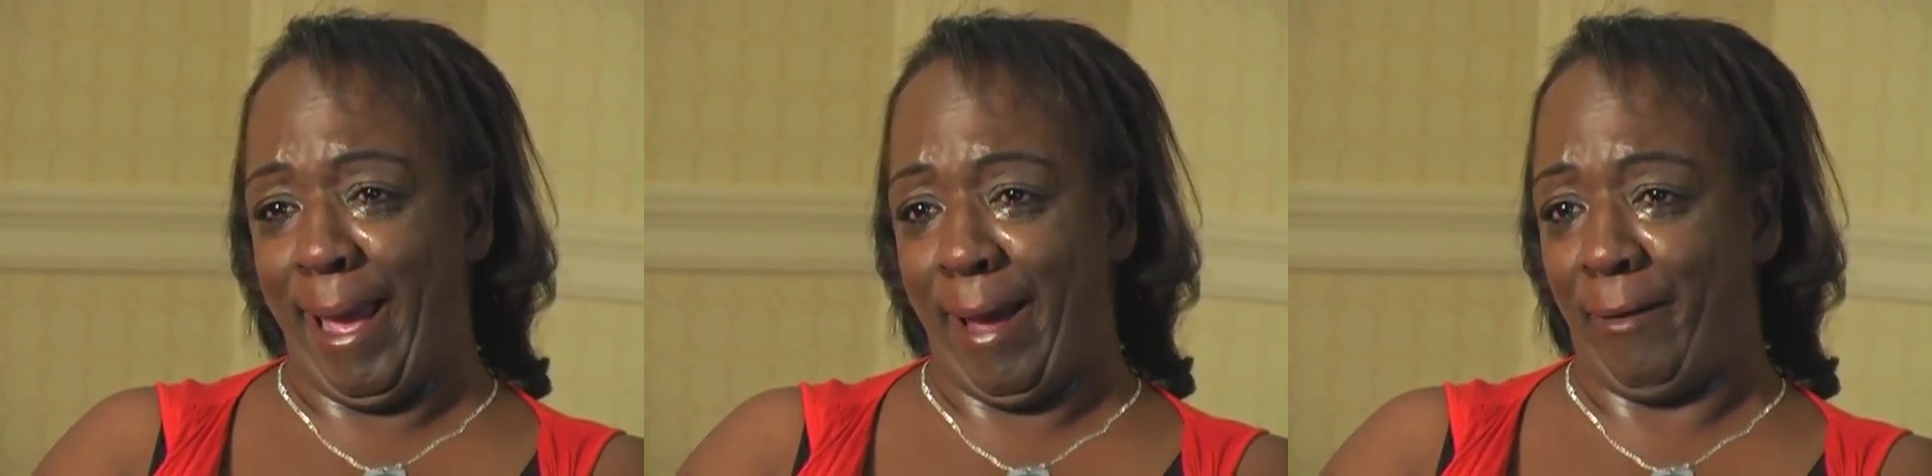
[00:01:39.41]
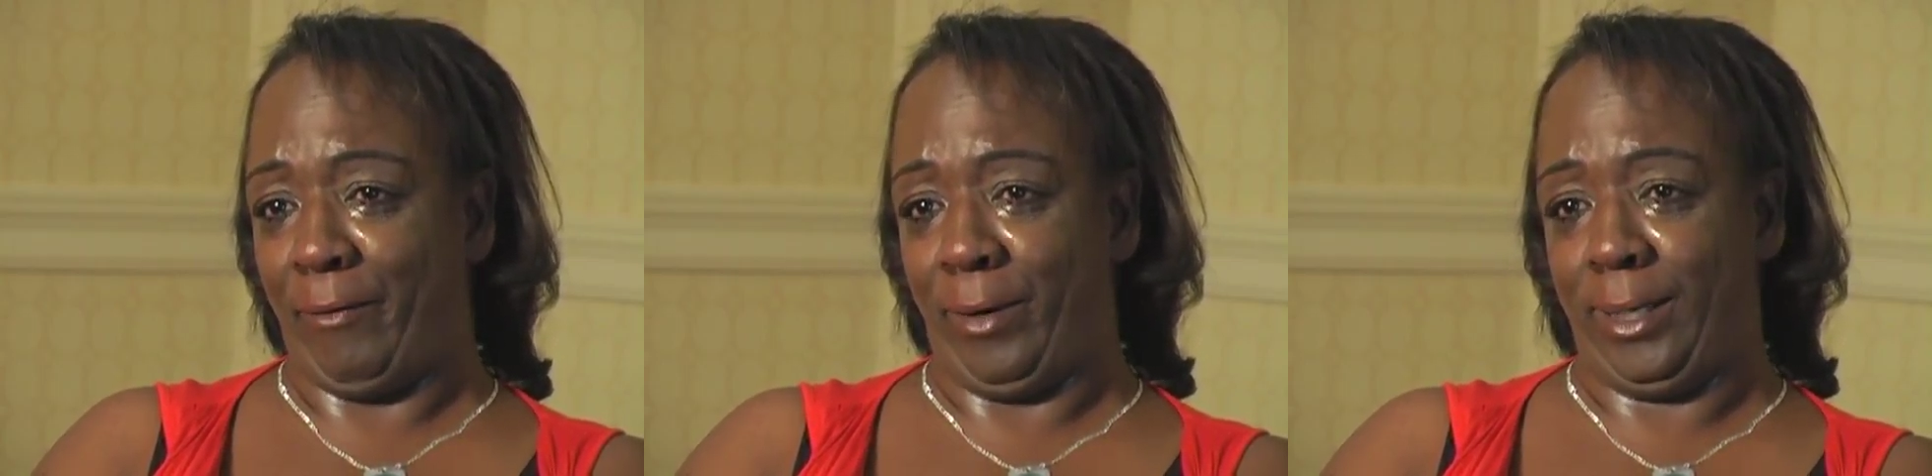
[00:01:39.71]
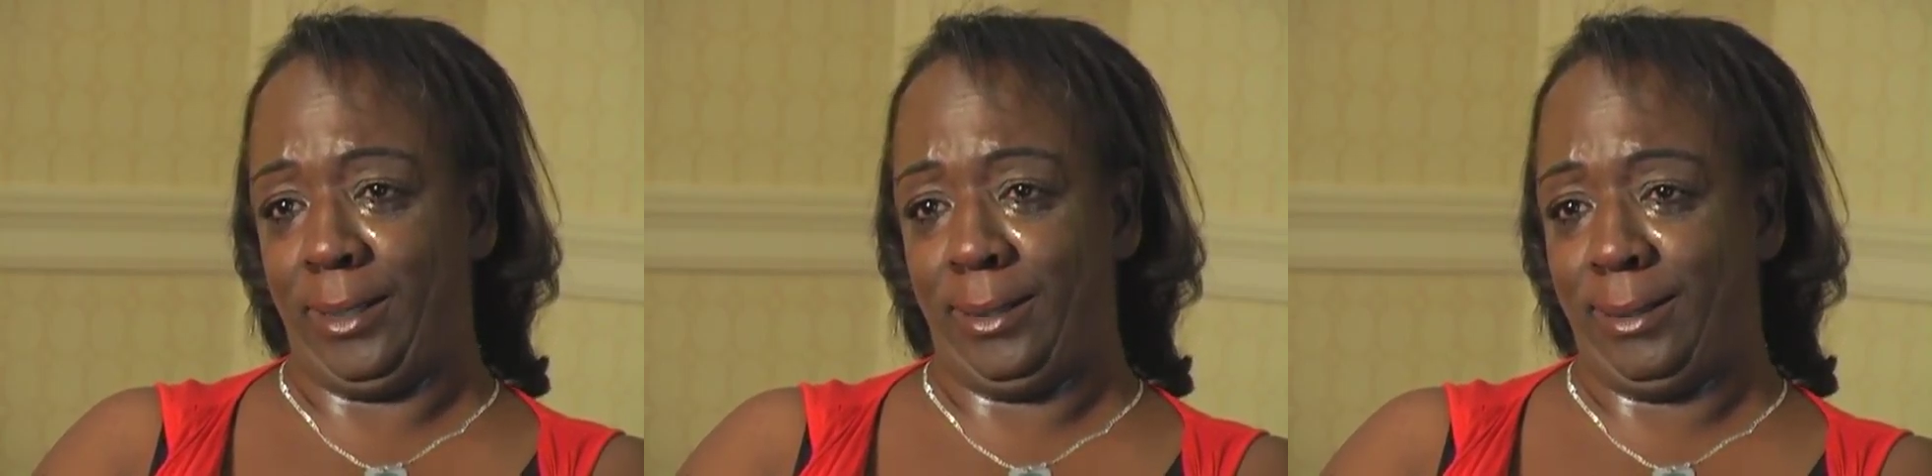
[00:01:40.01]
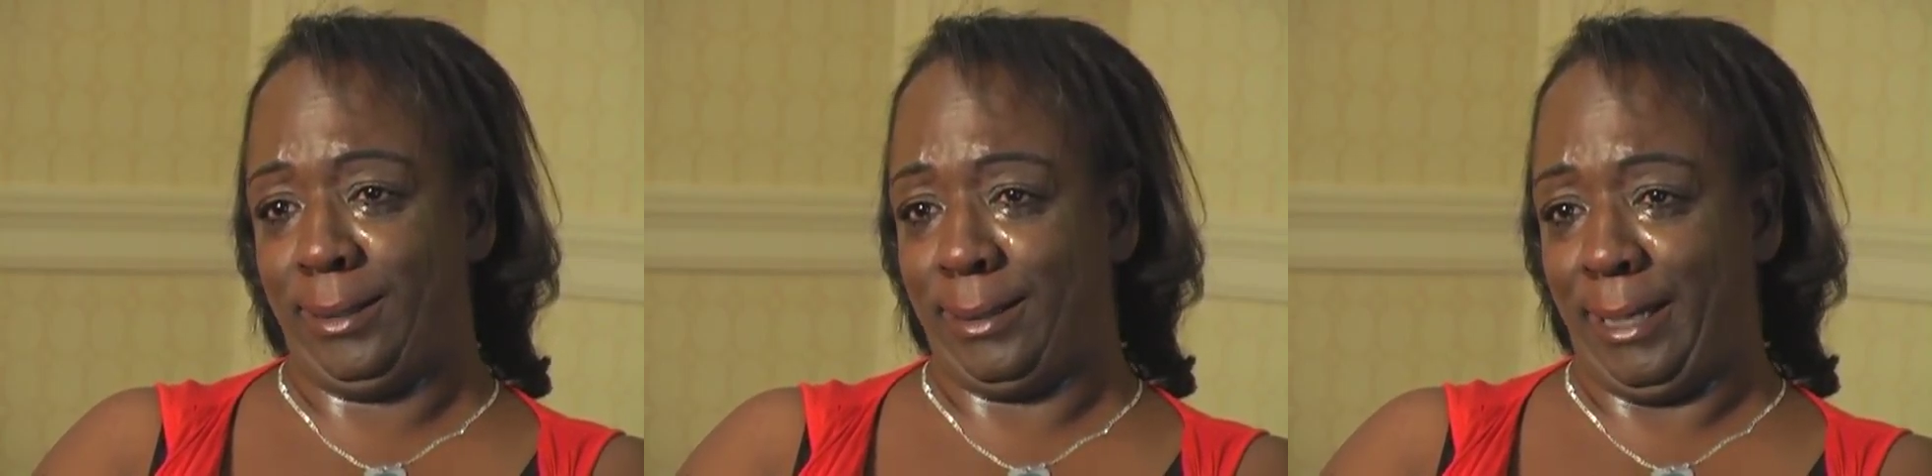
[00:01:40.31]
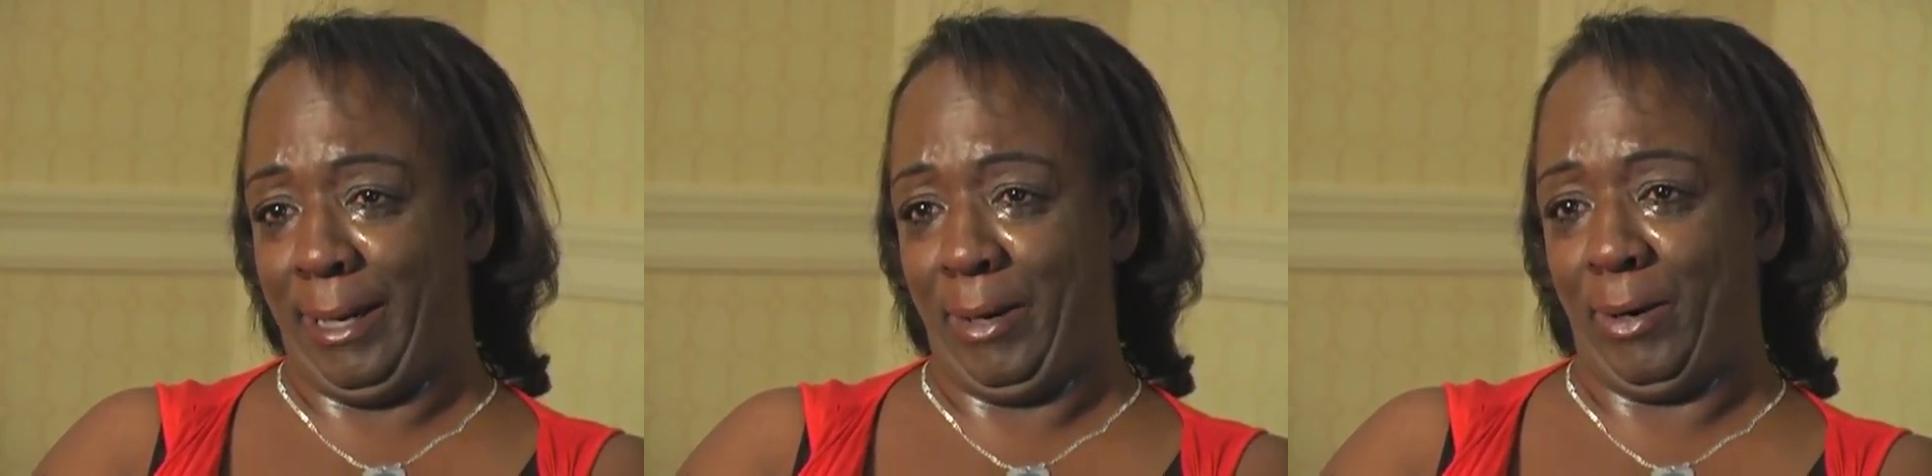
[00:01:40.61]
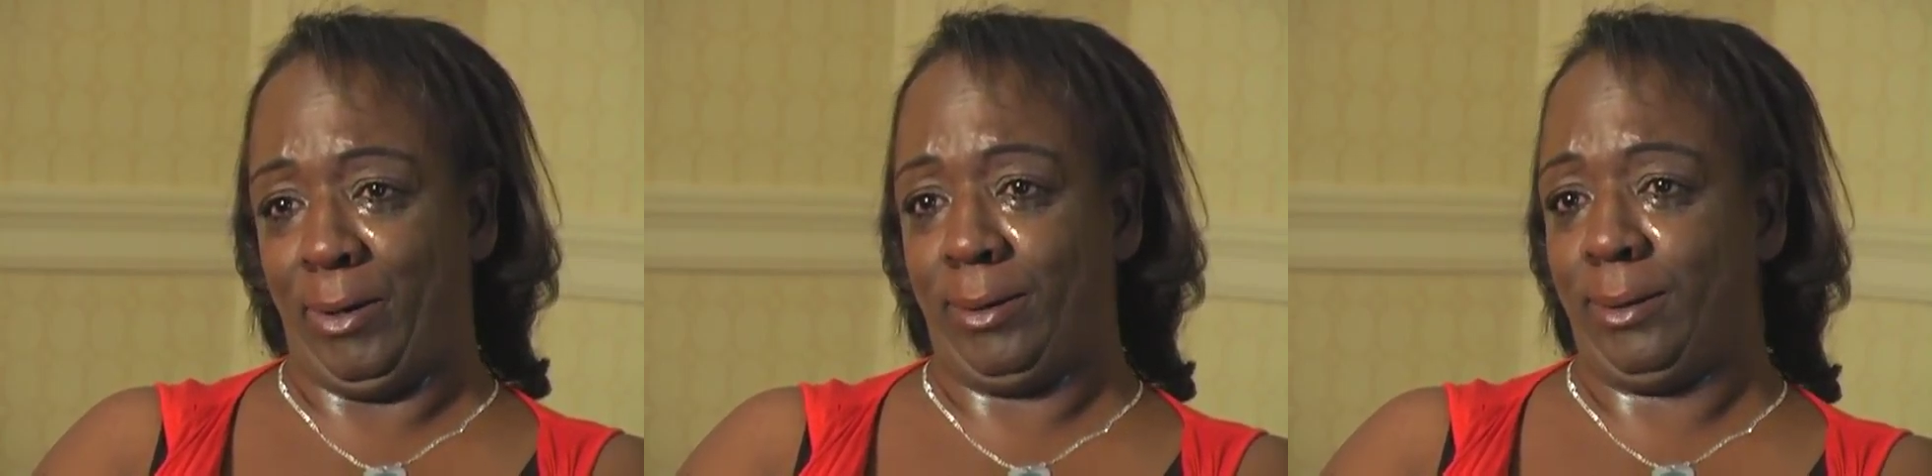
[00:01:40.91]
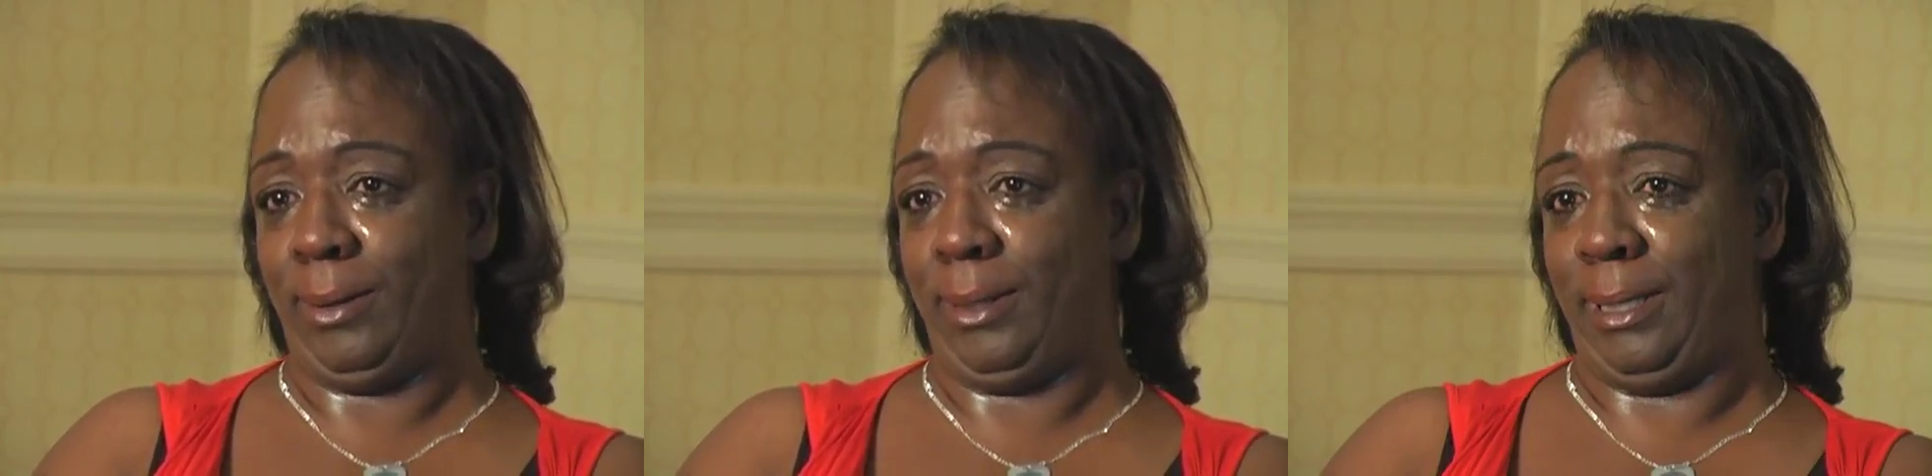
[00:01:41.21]
Every single
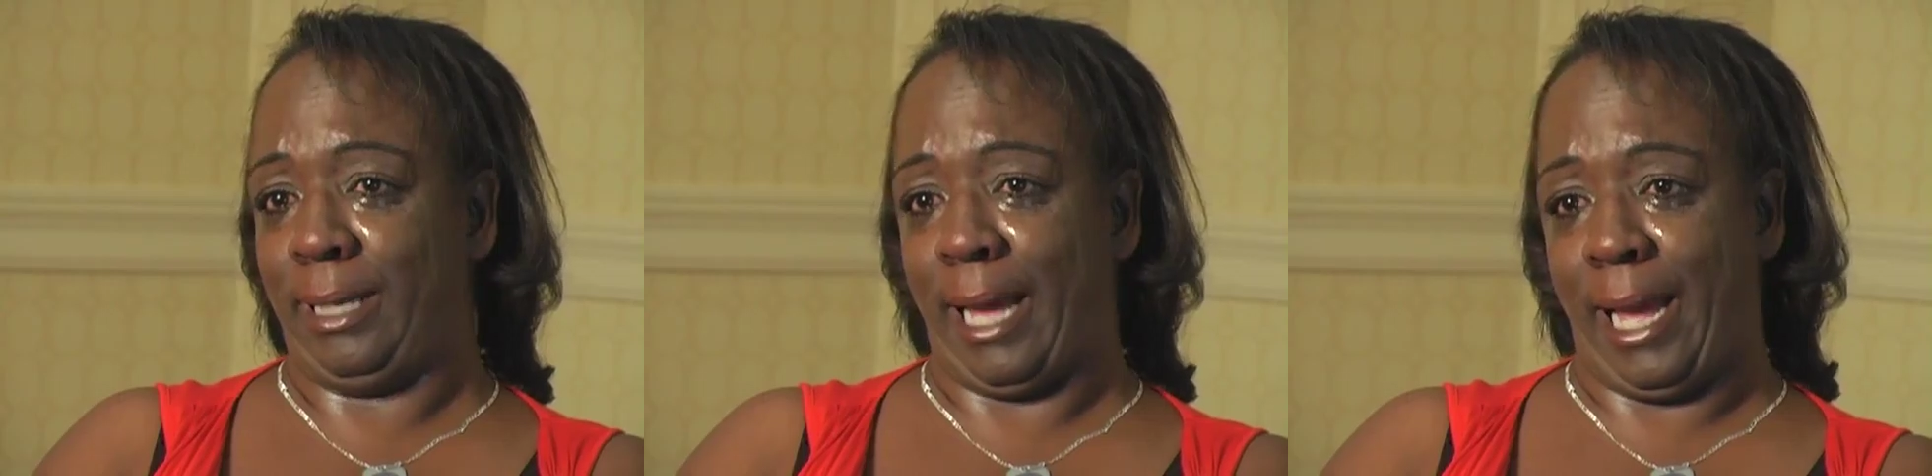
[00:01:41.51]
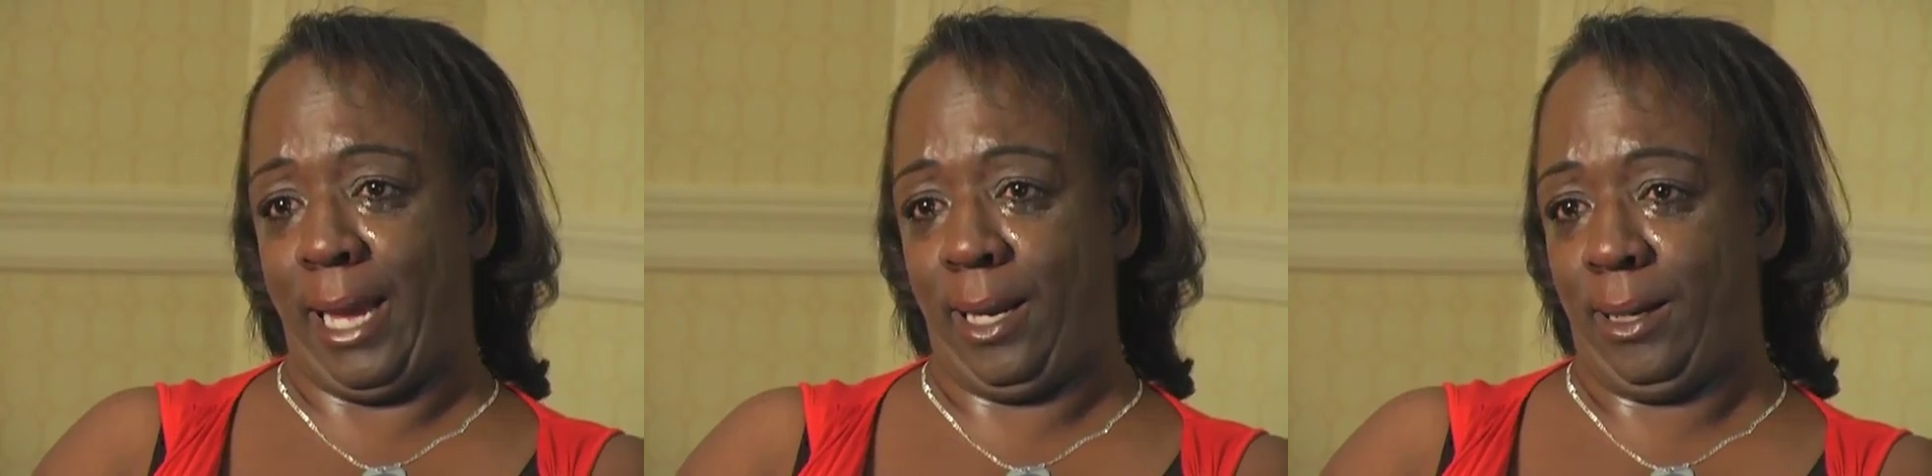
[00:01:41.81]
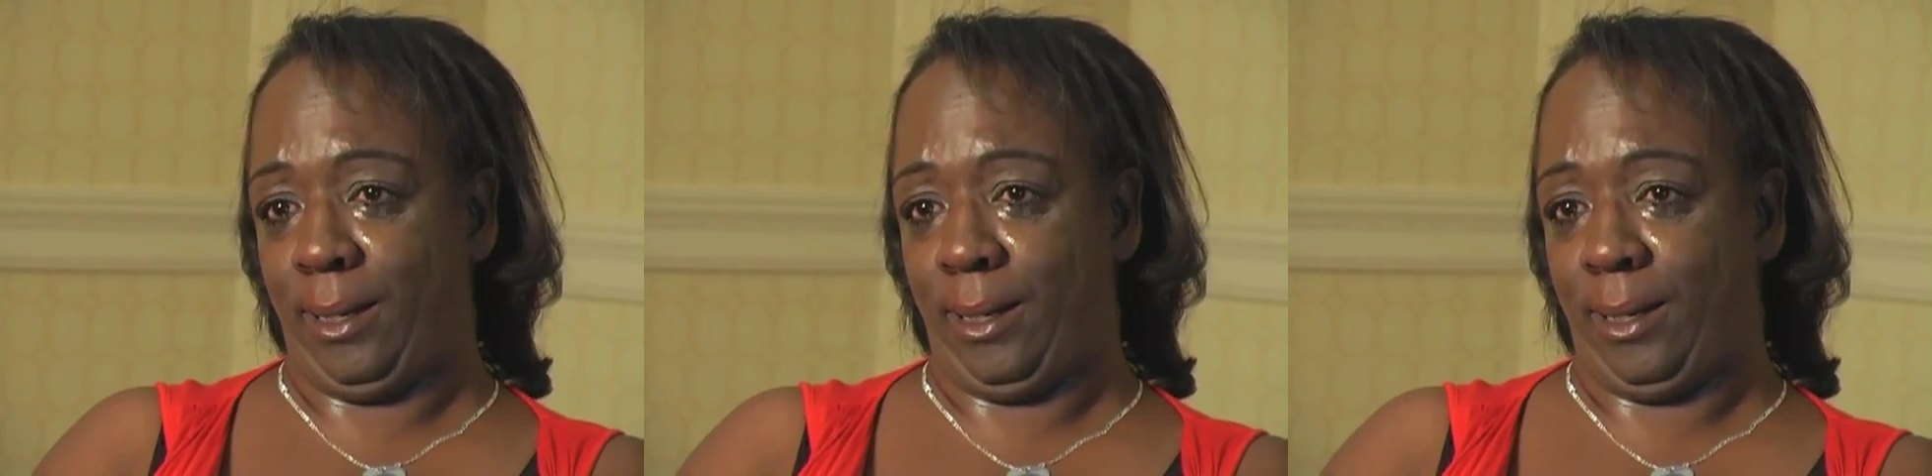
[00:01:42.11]
day.